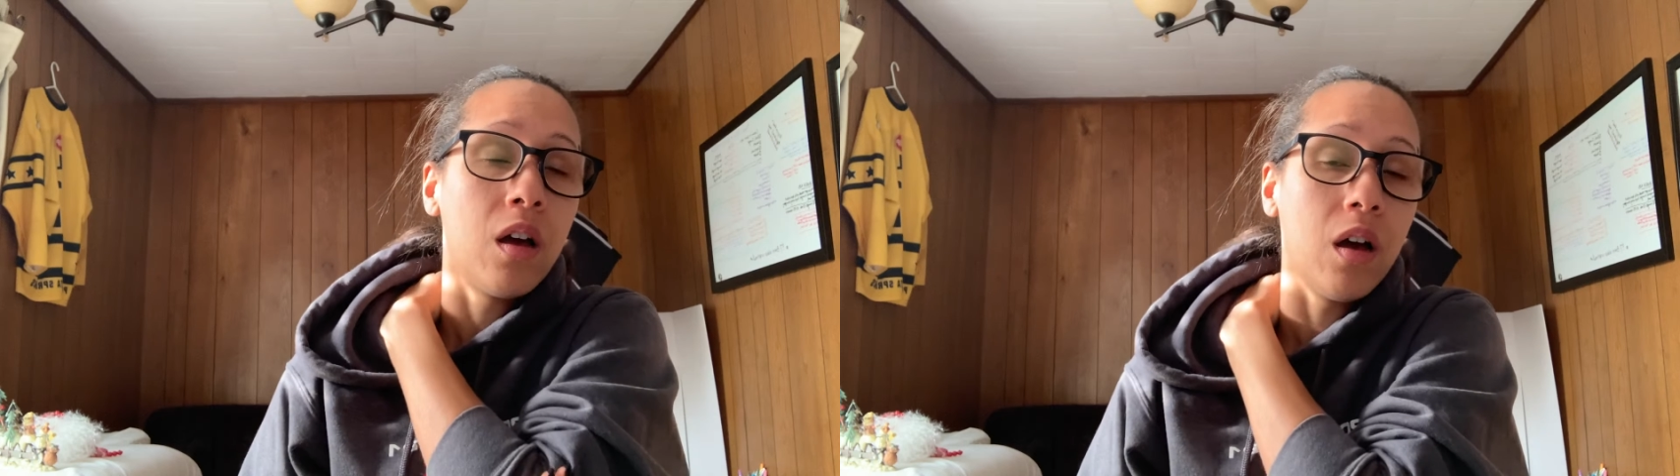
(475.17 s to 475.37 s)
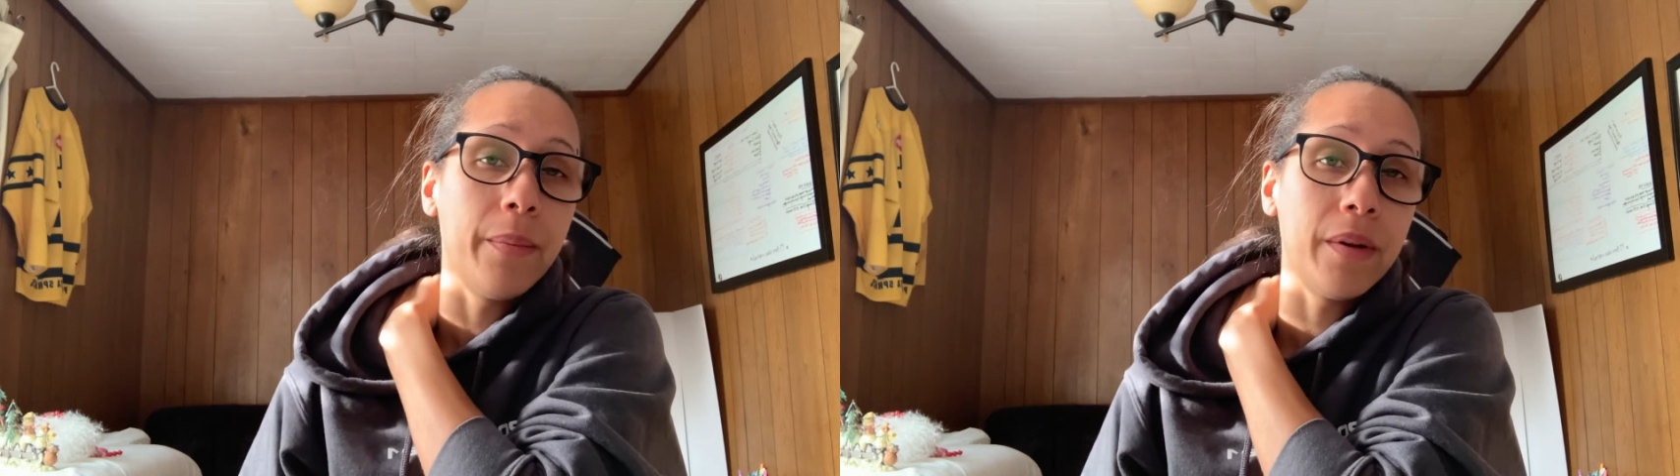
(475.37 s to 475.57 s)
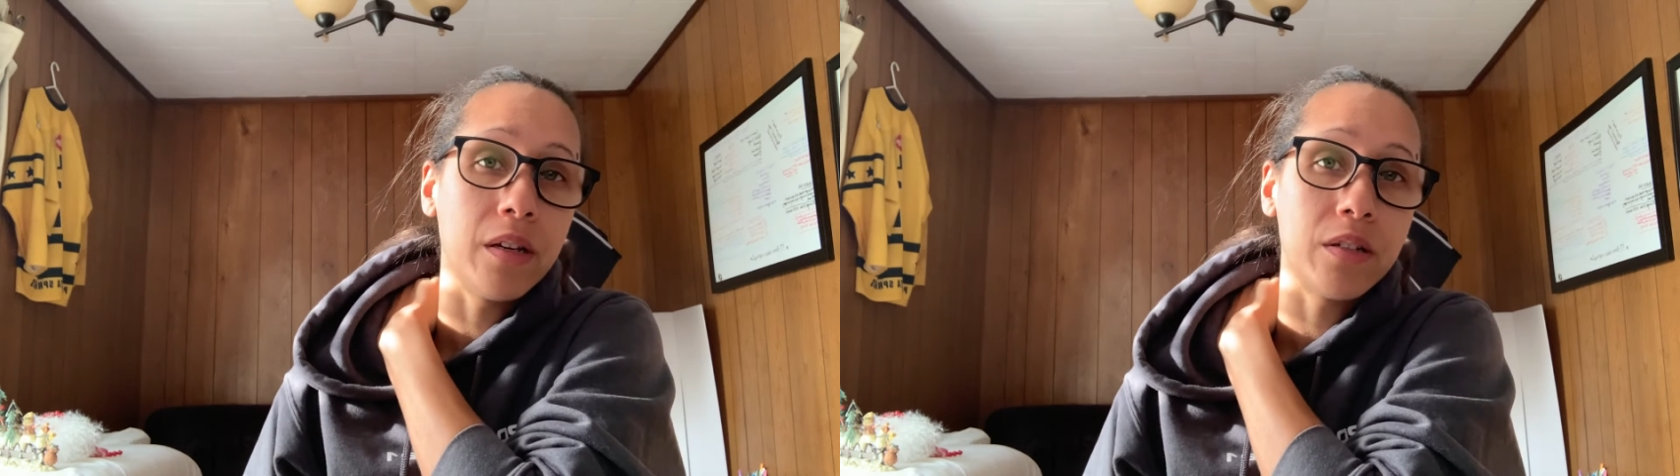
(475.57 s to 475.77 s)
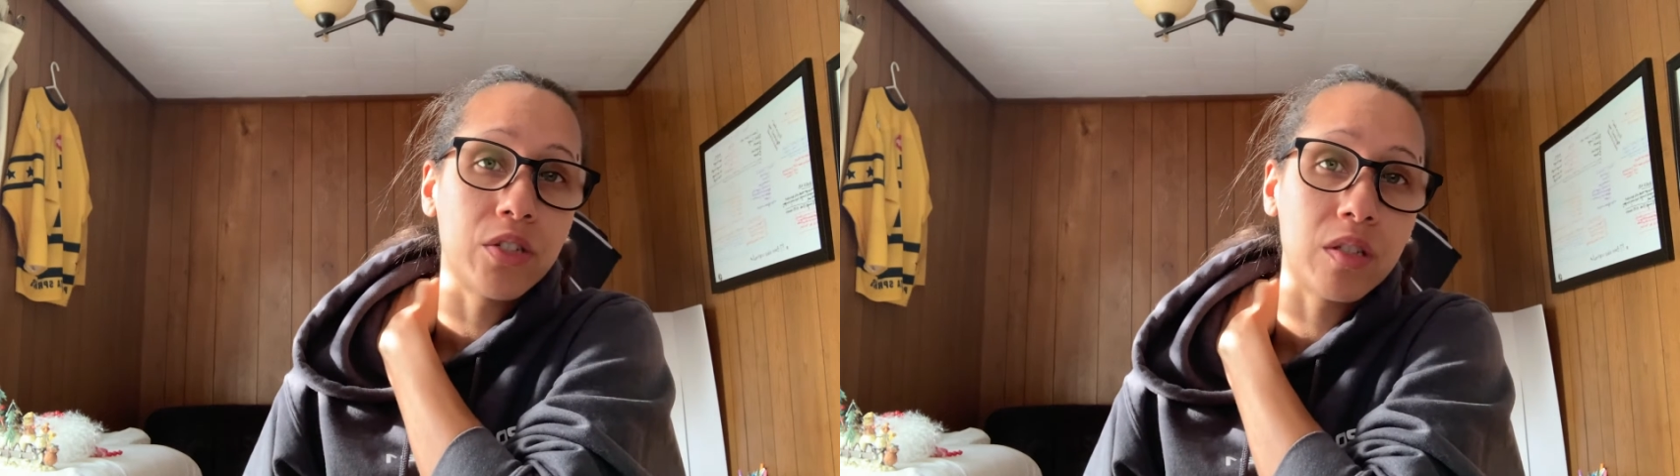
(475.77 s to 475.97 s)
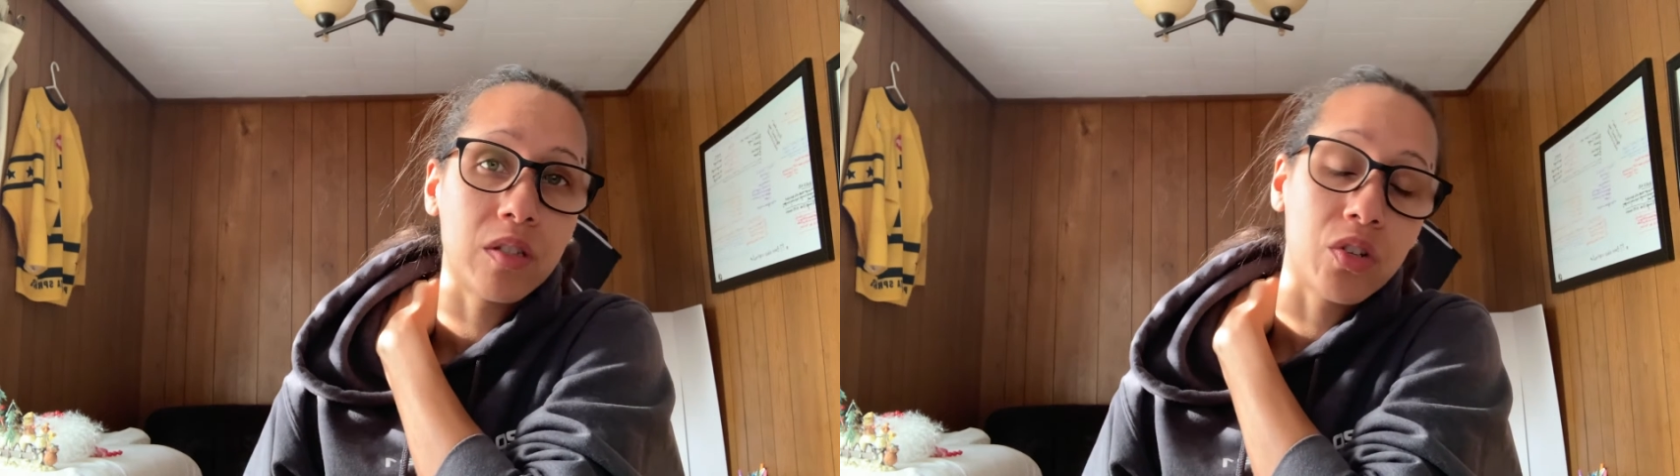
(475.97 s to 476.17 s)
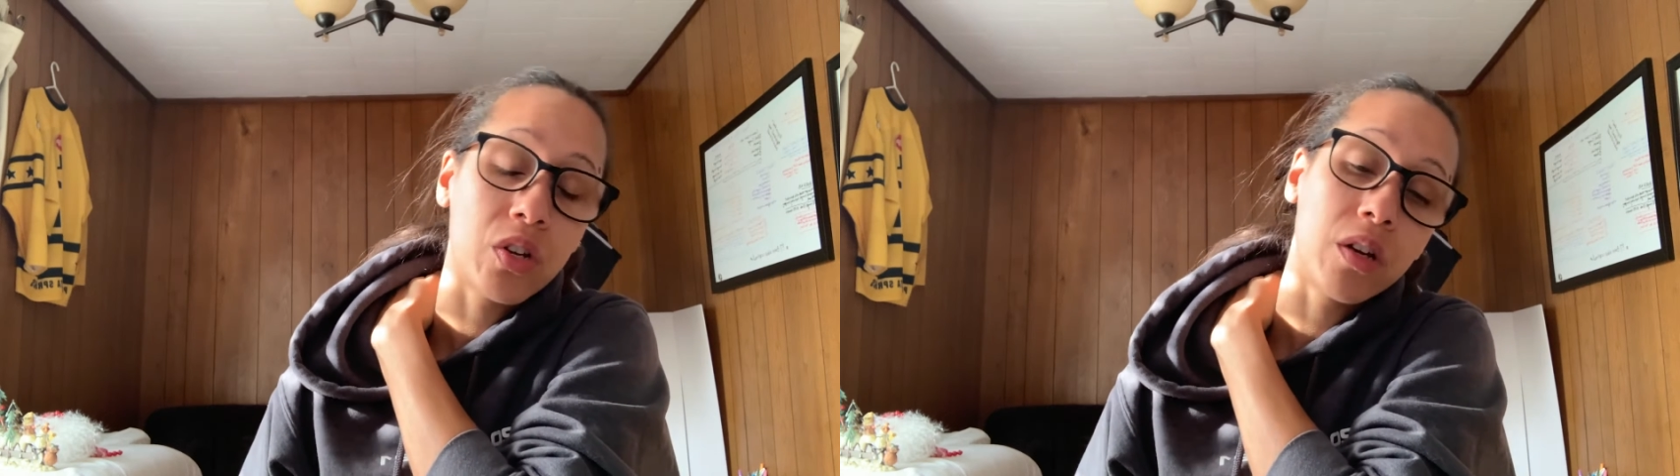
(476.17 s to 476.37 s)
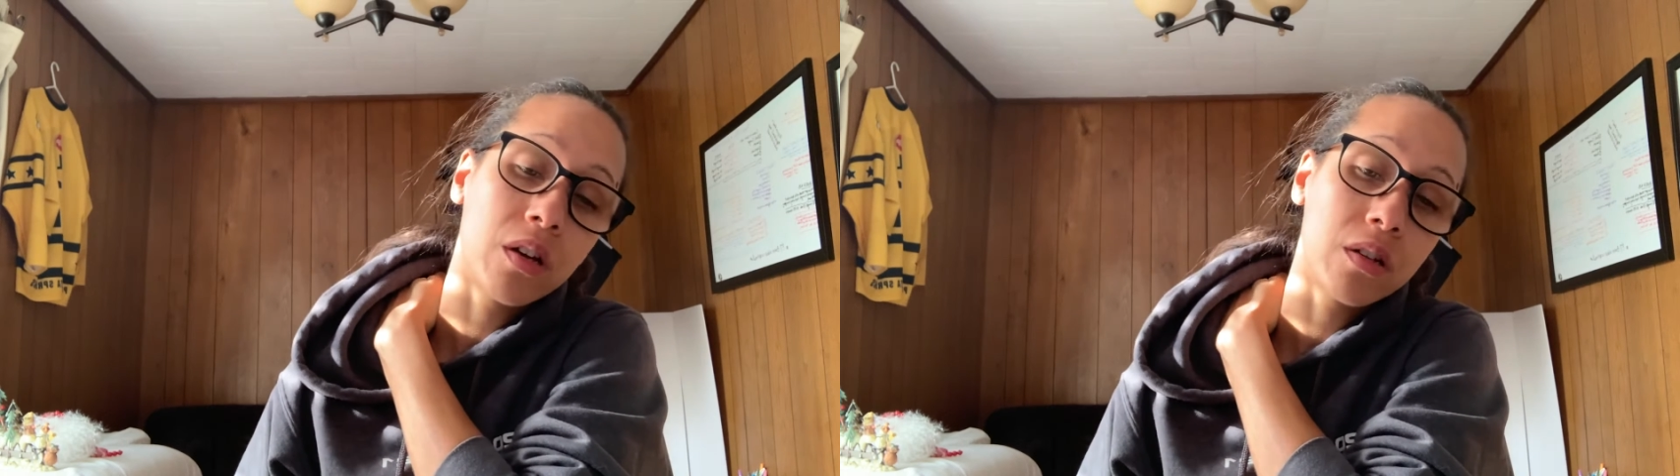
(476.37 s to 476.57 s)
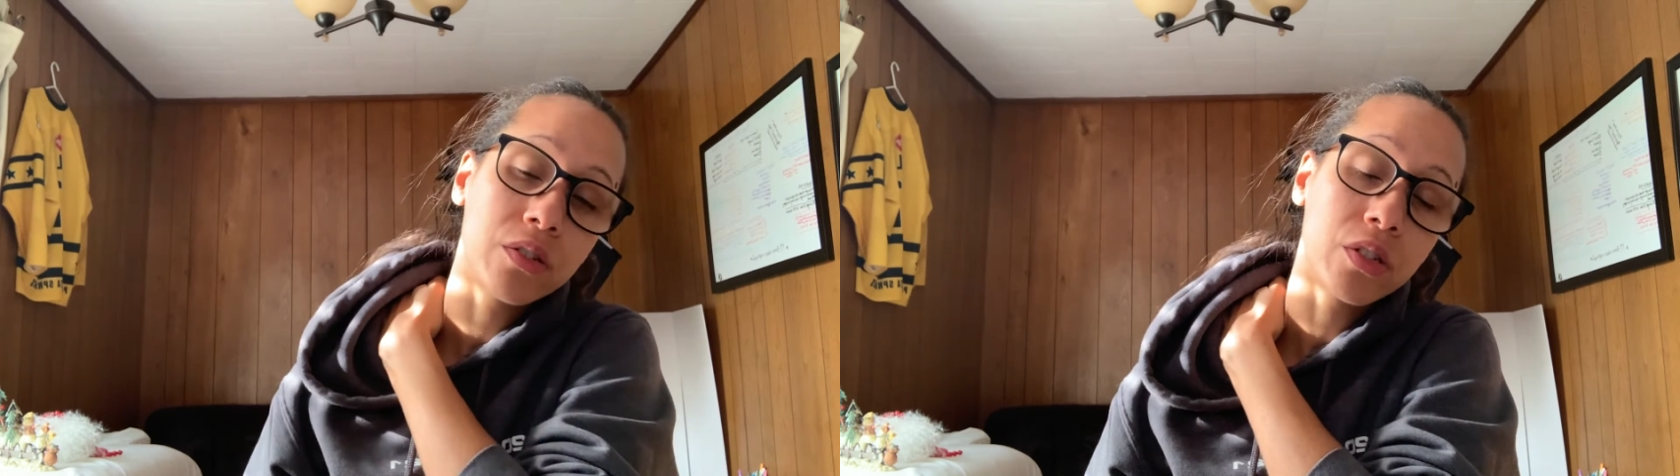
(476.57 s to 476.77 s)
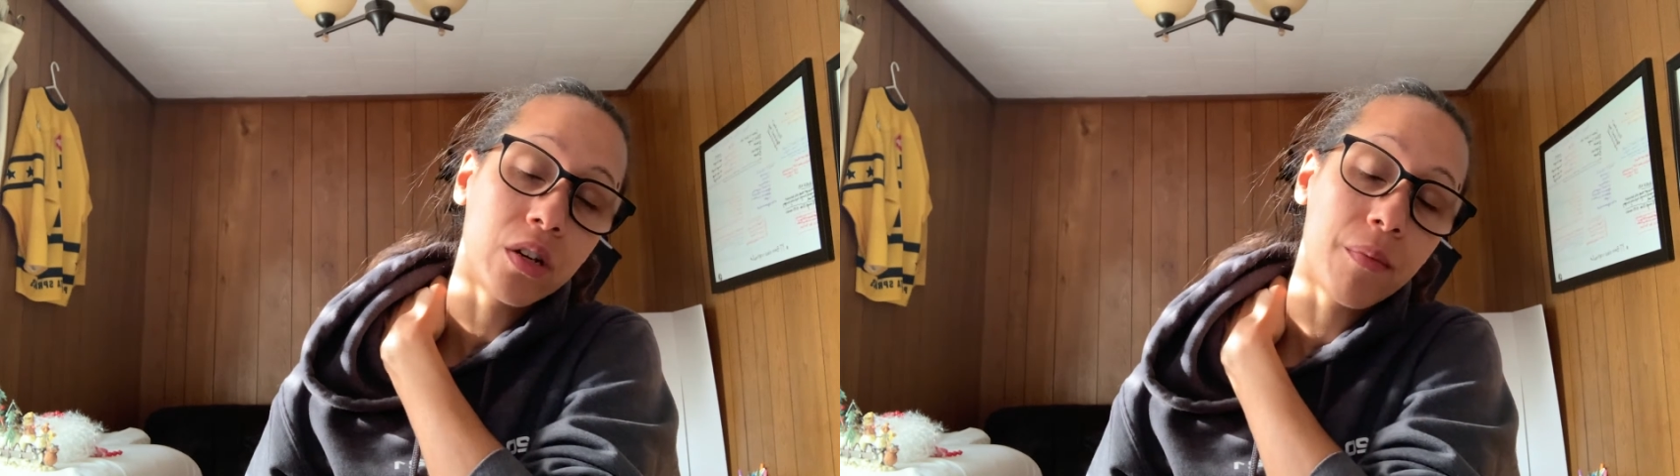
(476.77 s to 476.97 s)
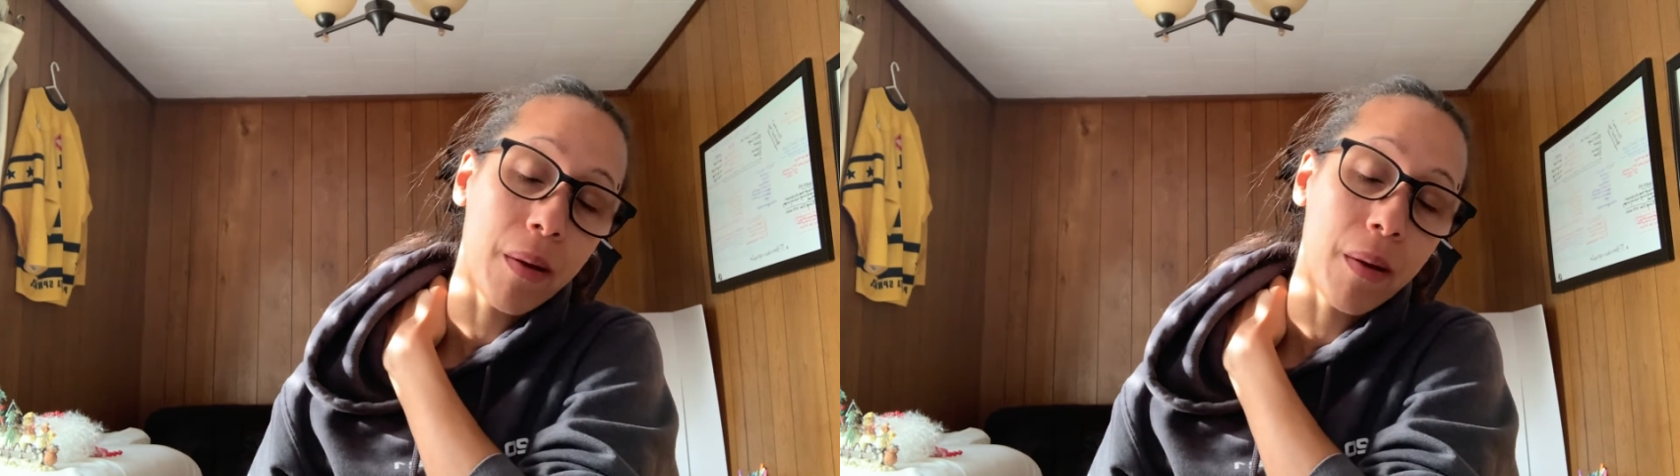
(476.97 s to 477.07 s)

I'm gonna just turn